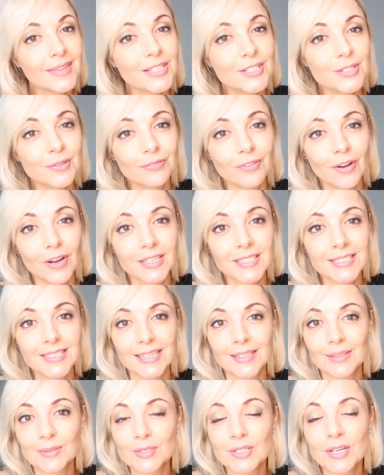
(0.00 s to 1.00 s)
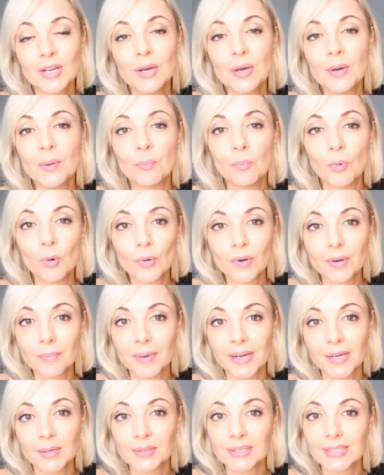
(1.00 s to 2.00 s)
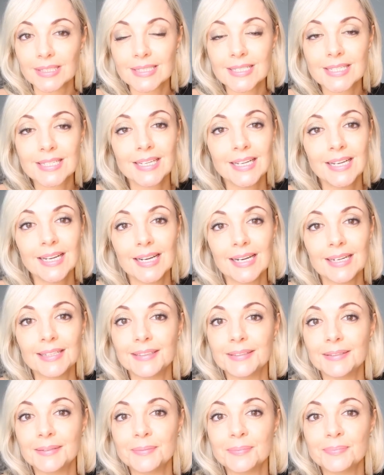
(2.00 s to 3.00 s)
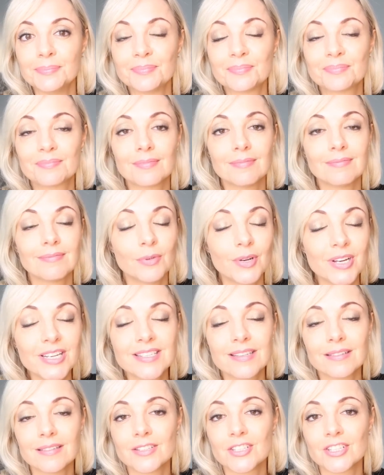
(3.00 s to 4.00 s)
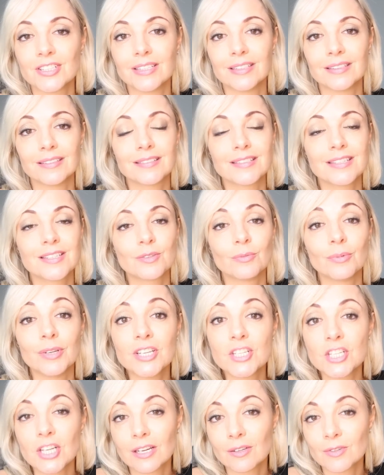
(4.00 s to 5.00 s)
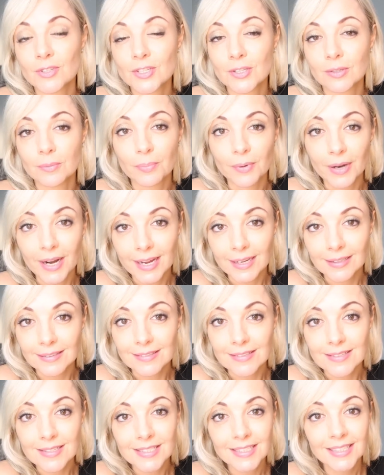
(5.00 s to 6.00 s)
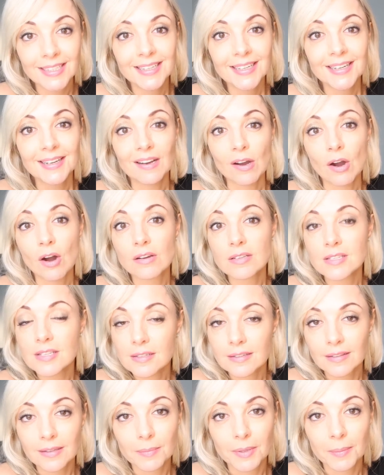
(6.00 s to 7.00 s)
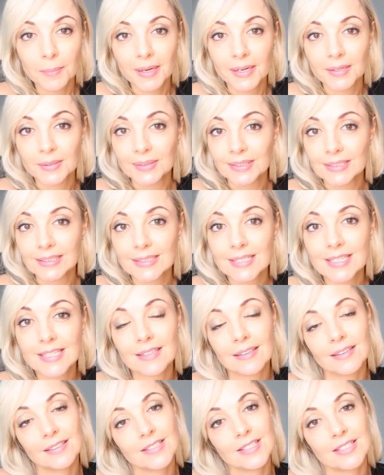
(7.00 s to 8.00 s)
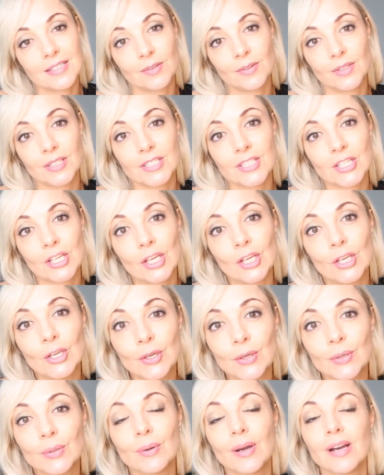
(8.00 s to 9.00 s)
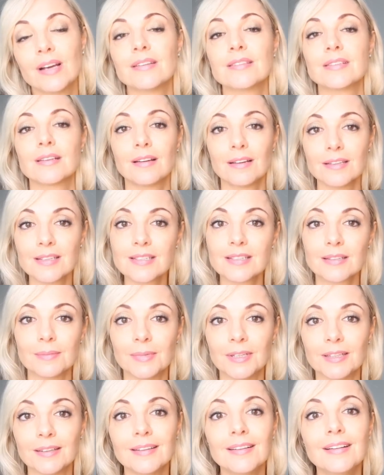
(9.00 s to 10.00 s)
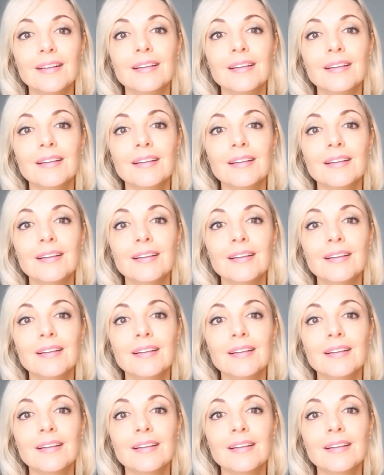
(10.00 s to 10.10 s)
to find out more about it, research it, reach out to the brand, ask them about it, so that you as a customer